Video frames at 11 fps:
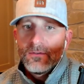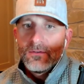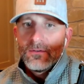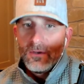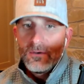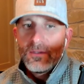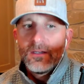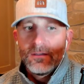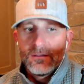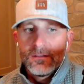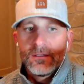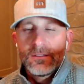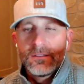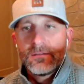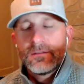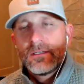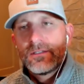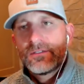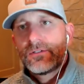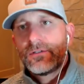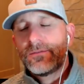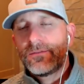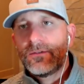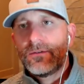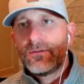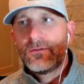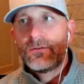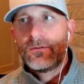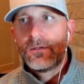Oh, okay, gotcha. And so have you